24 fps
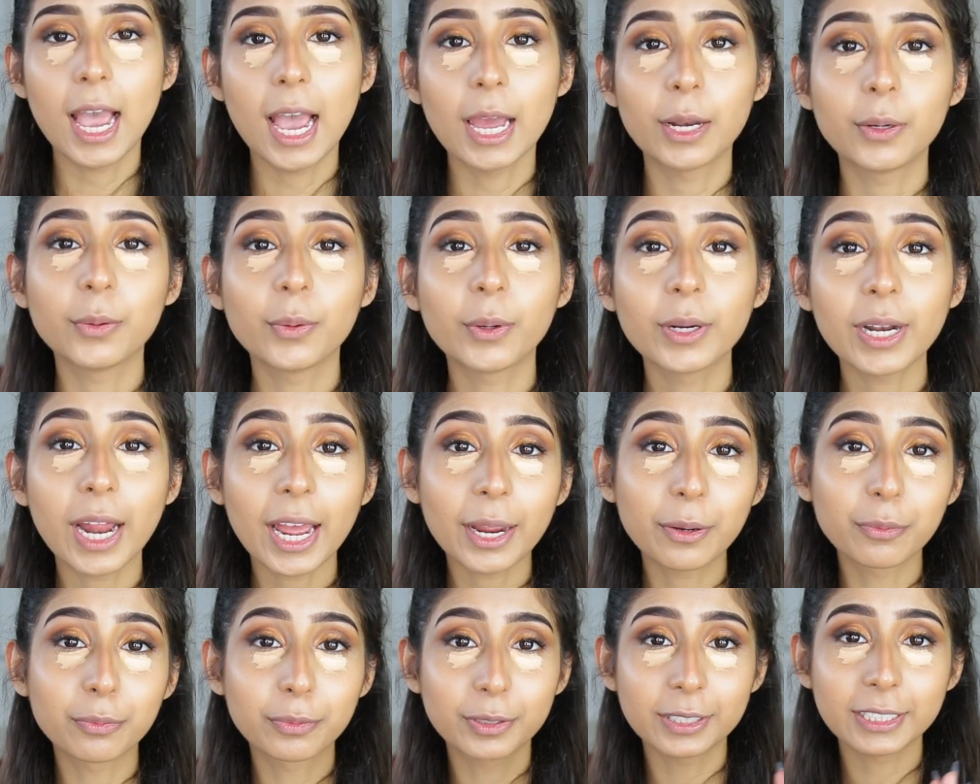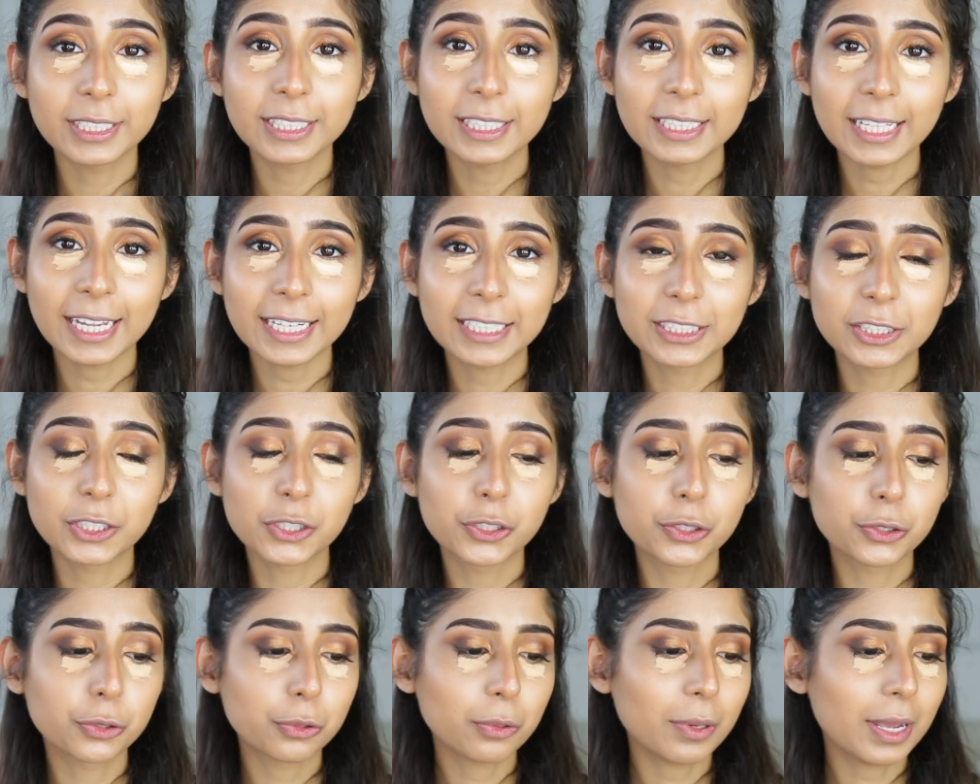And what I really like to
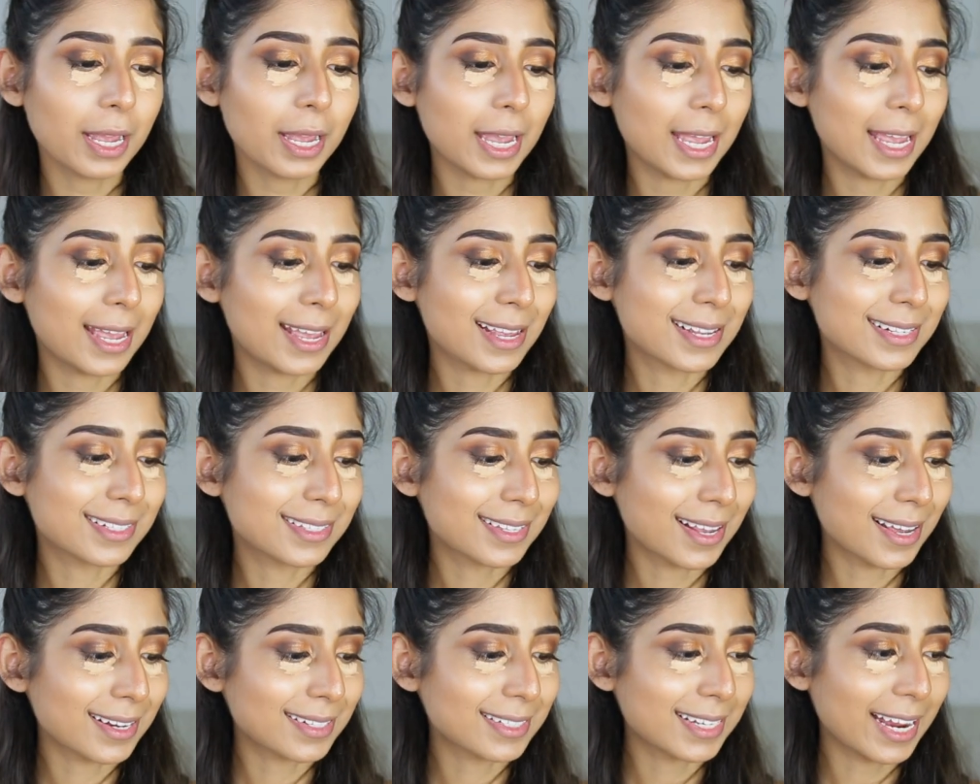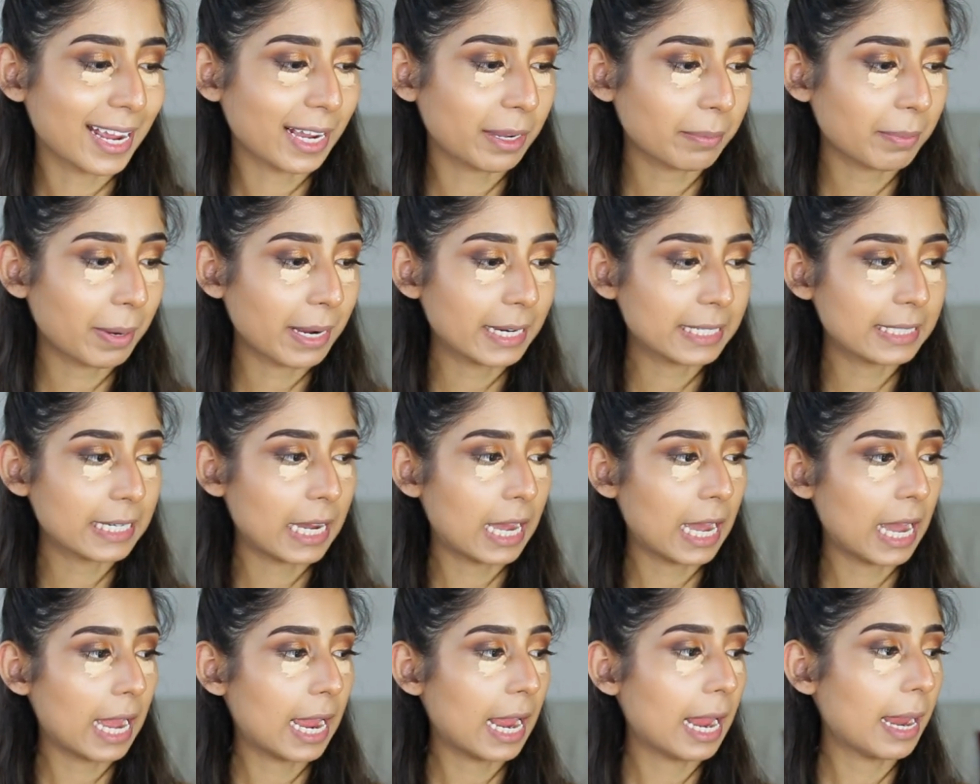do is take my
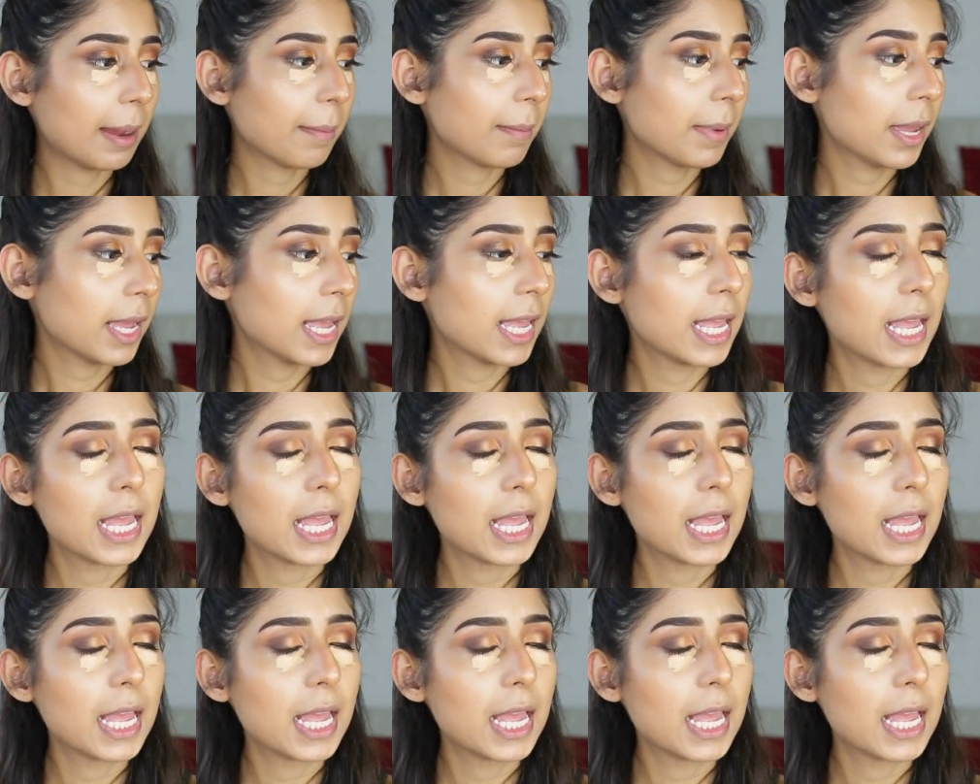time,